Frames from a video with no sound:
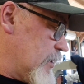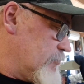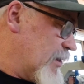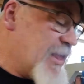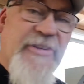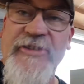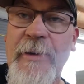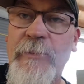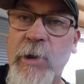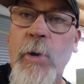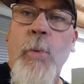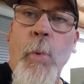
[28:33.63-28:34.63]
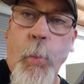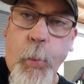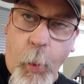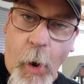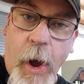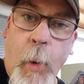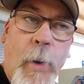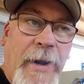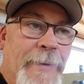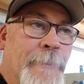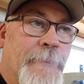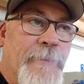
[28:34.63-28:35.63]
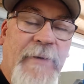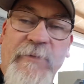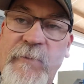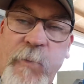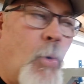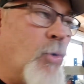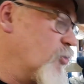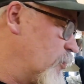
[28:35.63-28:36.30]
But that's something I why I want to have a forge